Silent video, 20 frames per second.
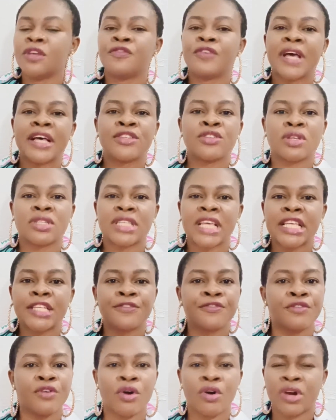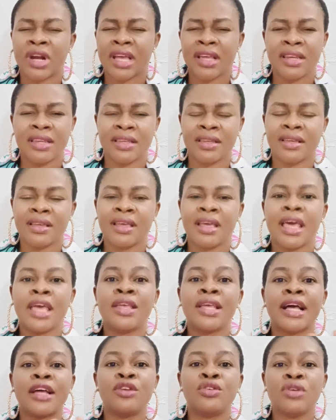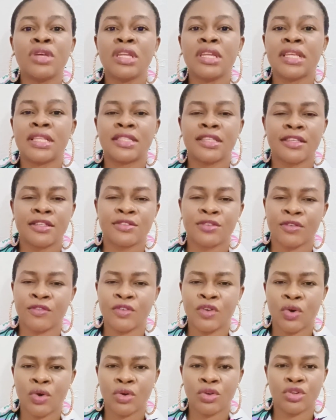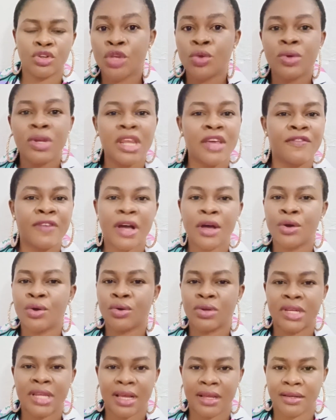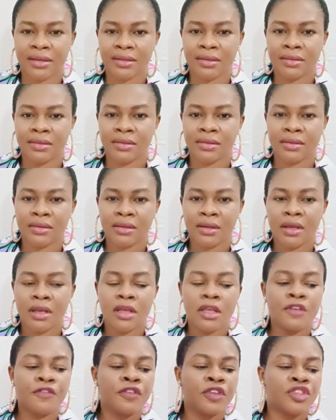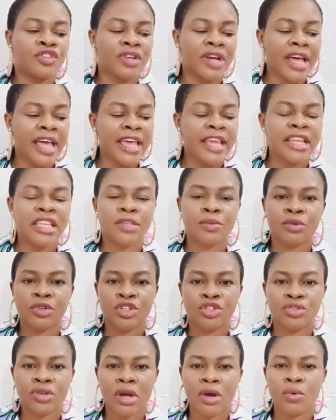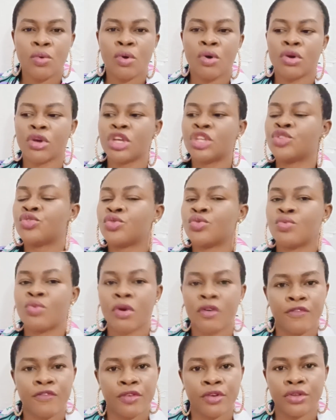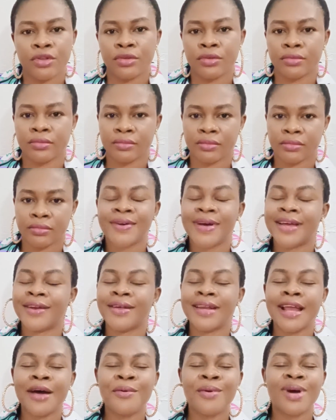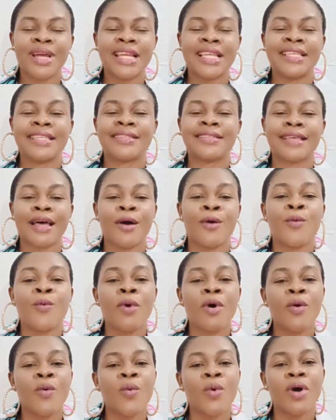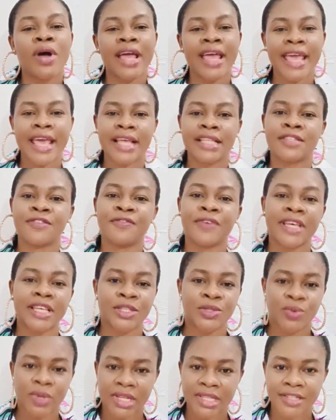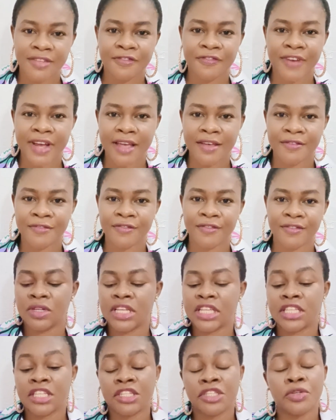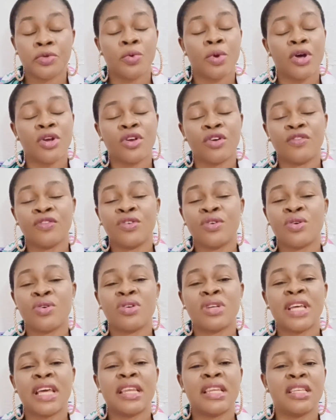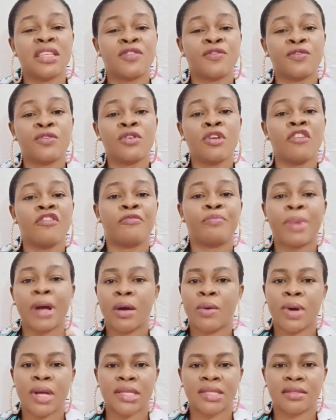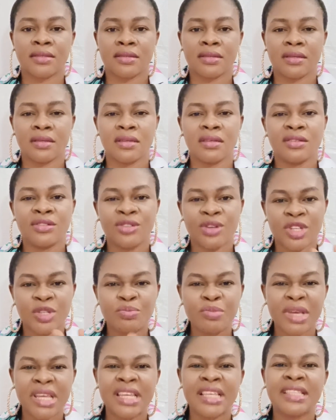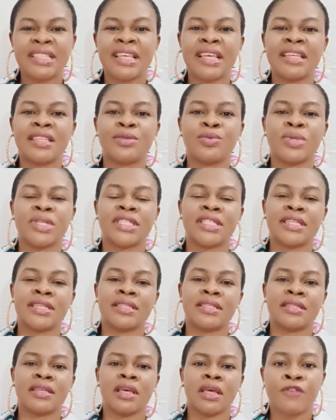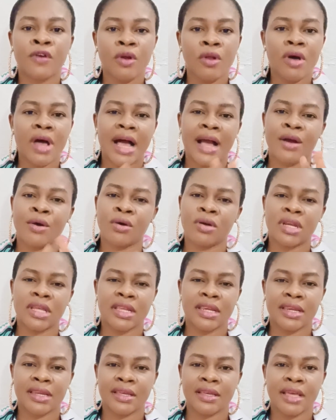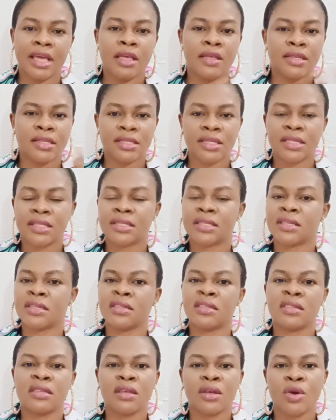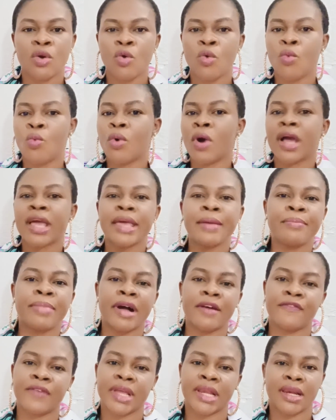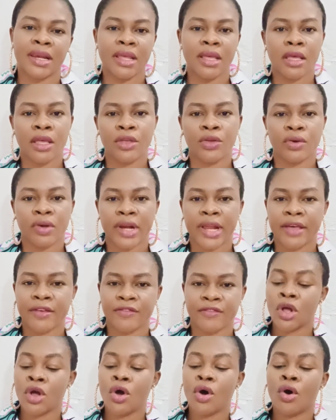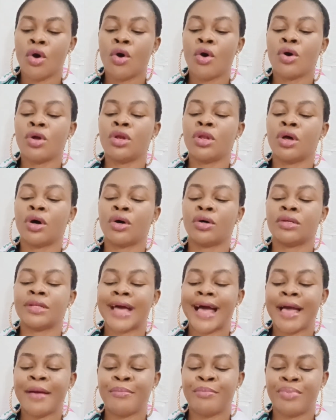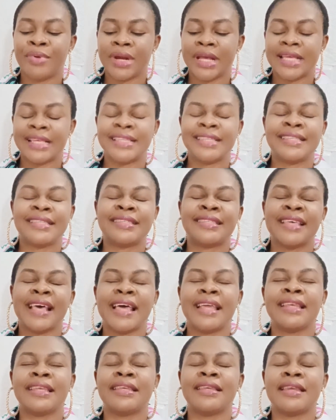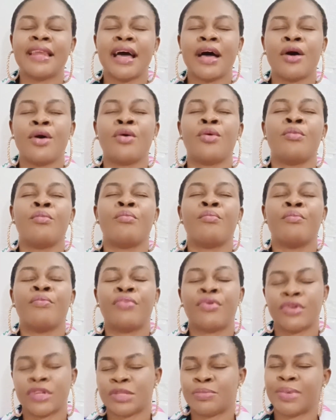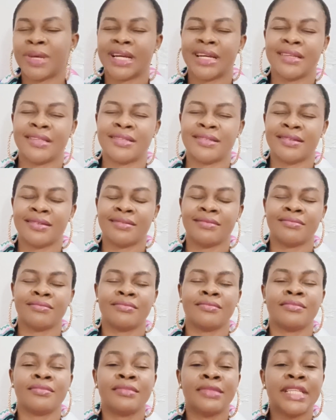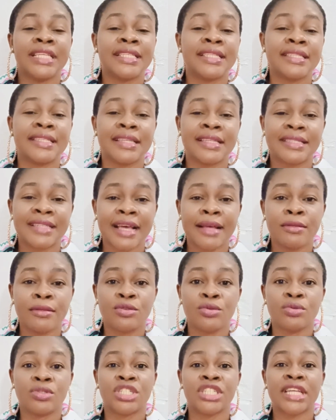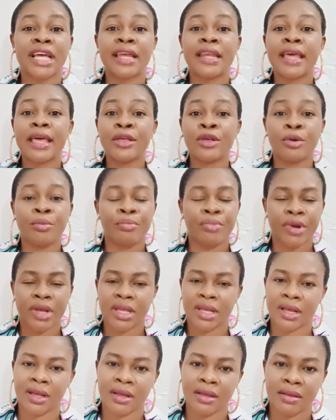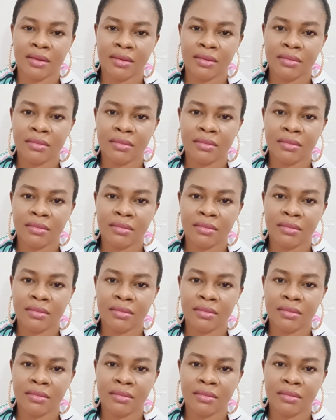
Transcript: If you are successful already and you are doing the things of God, you will never go down. If you try any spiritual work, it will work for you. So another one is Psalm 118 verse 25. So this is the word of God and it's full of powers. Just meditate with it. Follow accordingly and you see things working perfectly in your life. Oh Lord, I pray, send now prosperity. This is the time to channel your prayer.